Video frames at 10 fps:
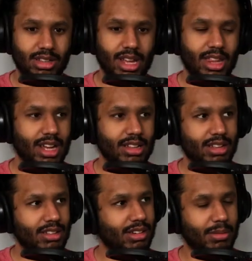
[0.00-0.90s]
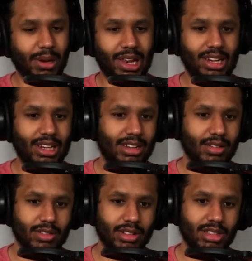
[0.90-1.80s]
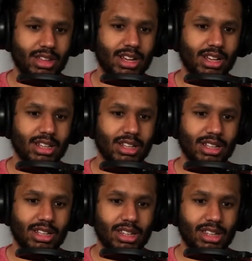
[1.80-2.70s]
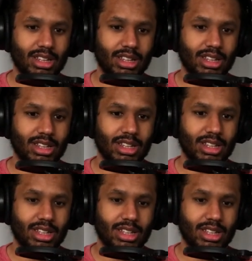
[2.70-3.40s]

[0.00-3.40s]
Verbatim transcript: That's a completely different thing. Yeah.